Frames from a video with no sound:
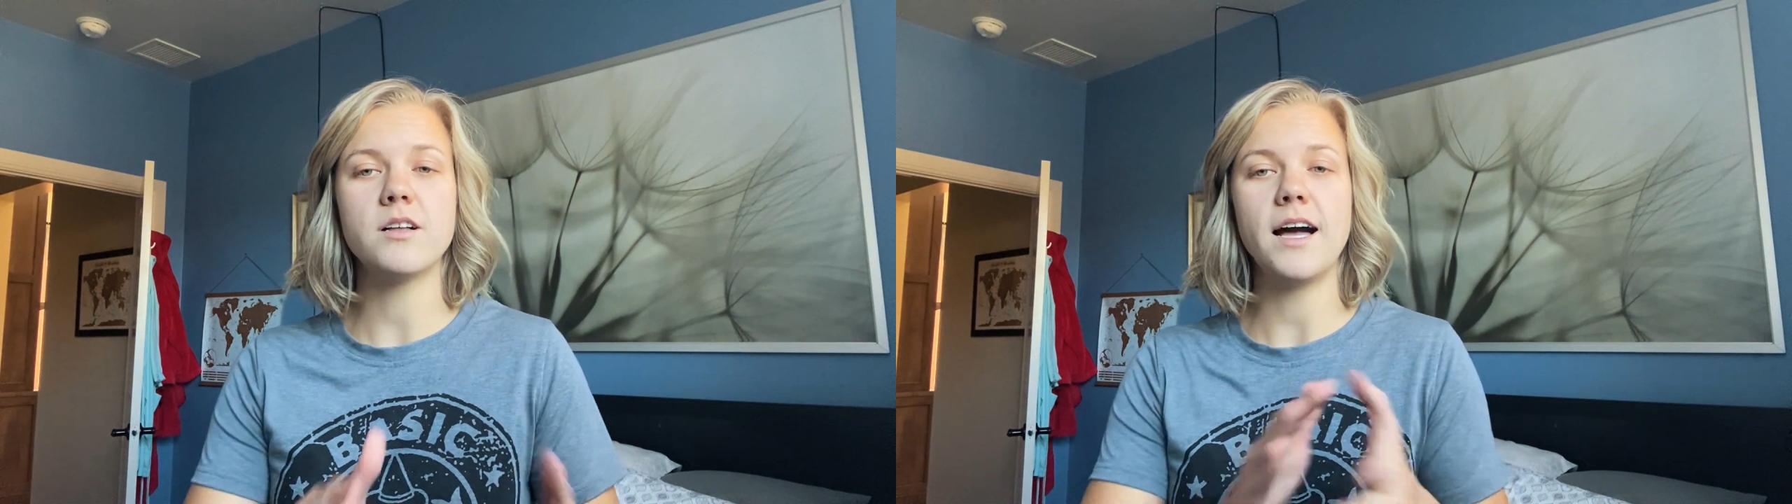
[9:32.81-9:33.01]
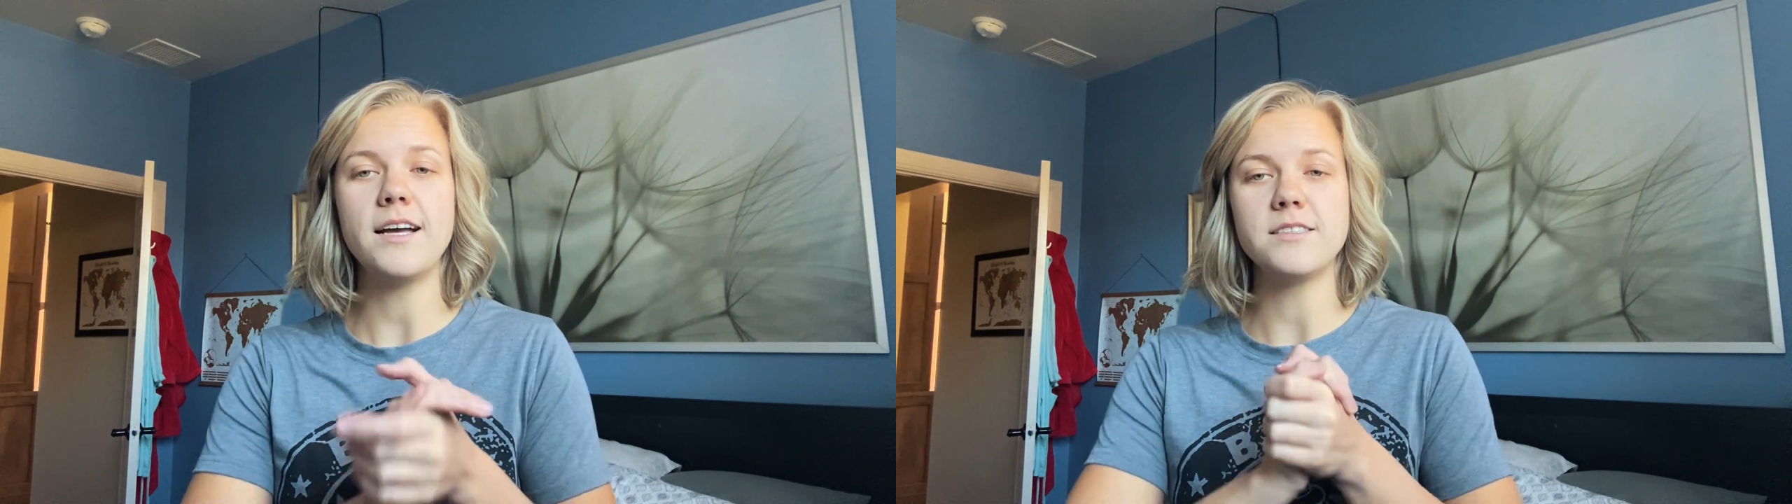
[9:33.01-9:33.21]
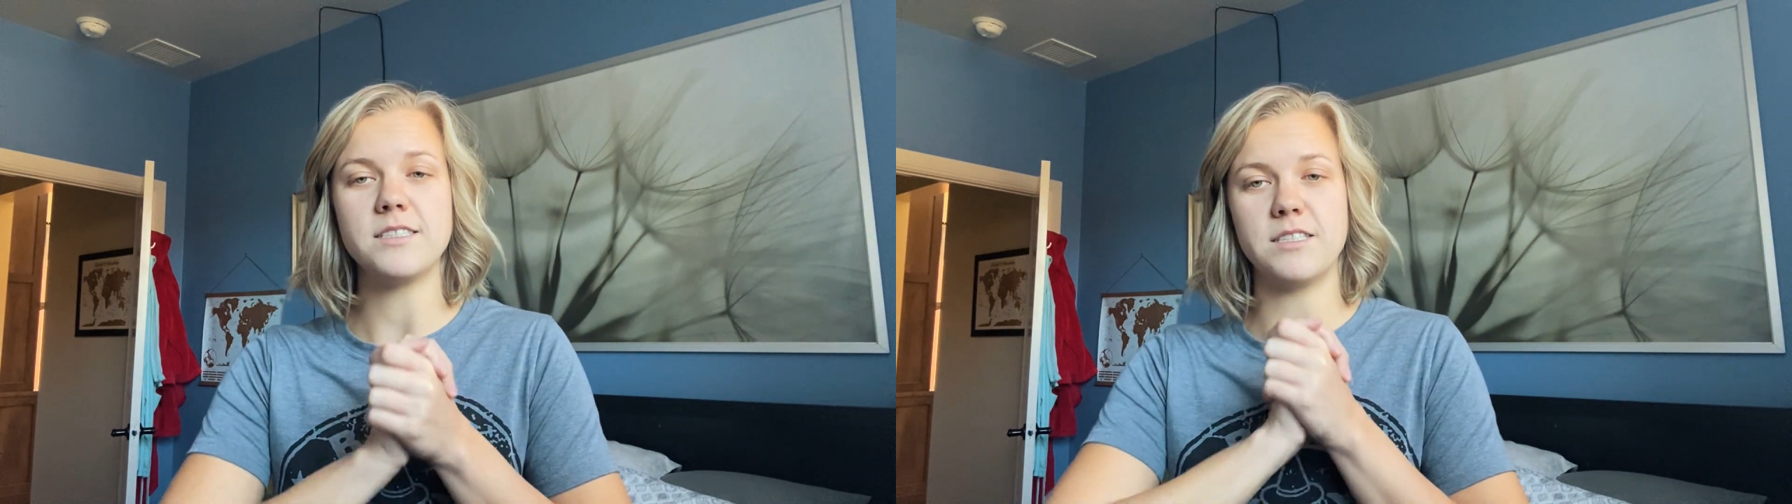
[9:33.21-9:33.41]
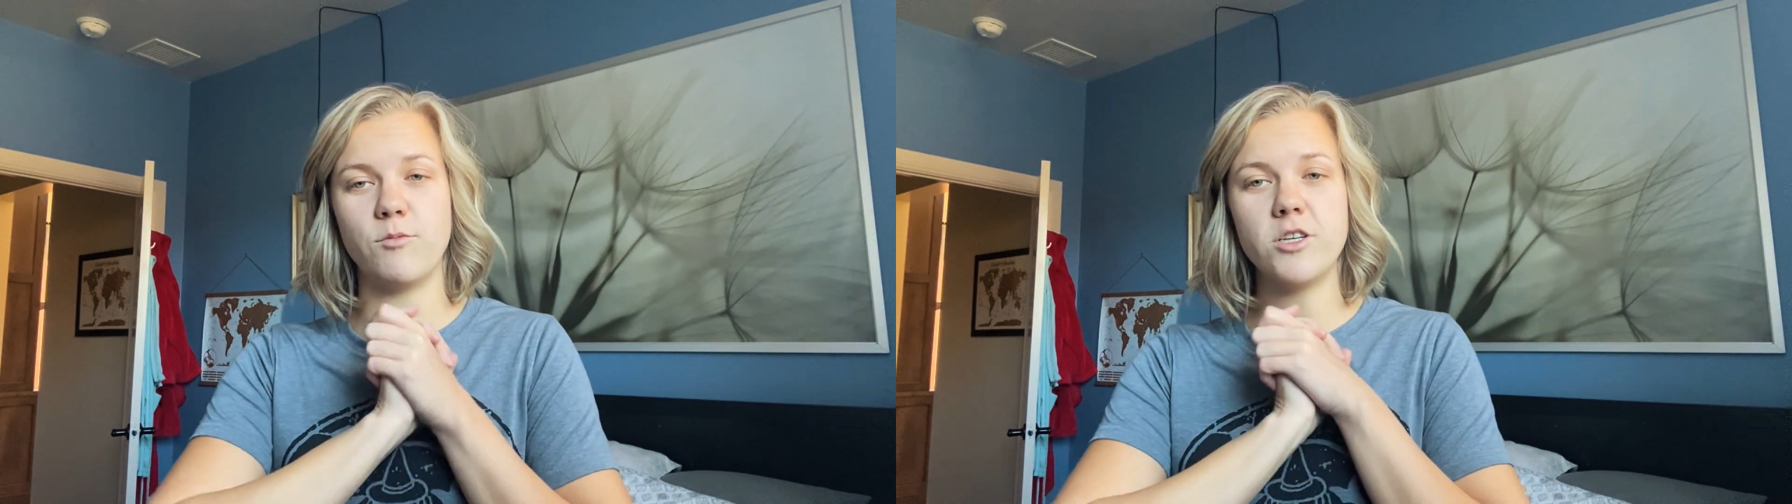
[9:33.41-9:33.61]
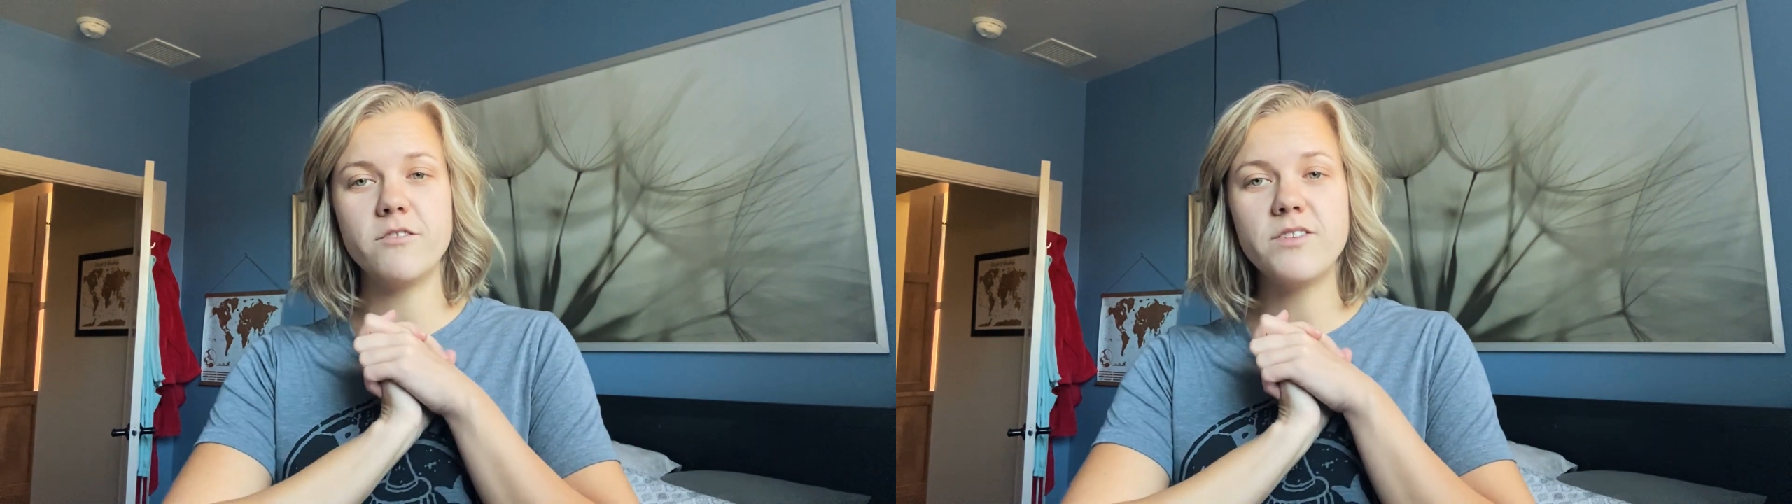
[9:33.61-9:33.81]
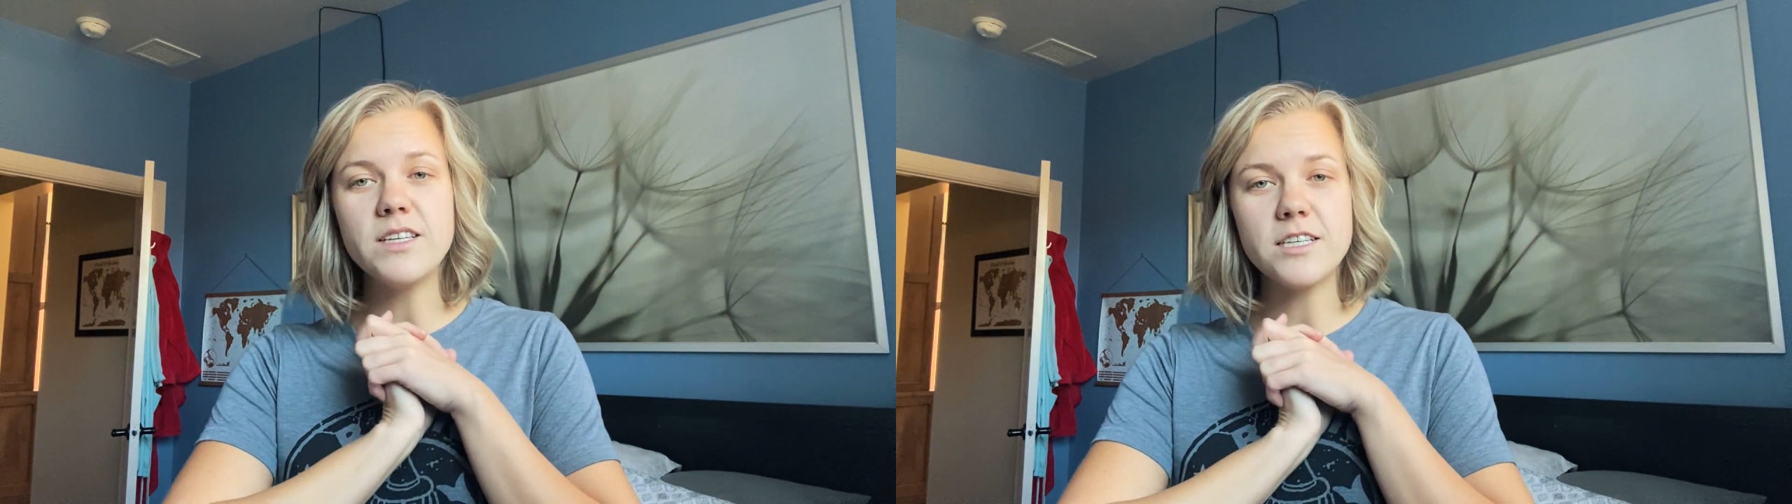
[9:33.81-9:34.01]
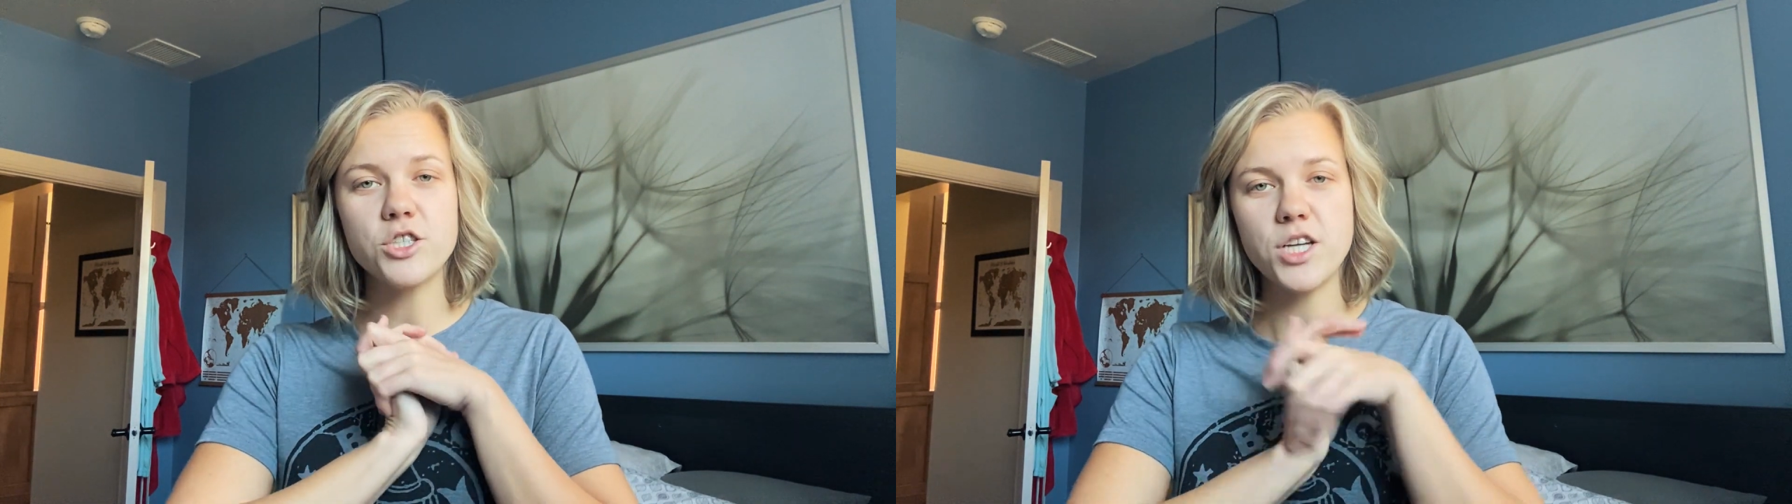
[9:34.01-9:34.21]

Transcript: class is that when you're feeling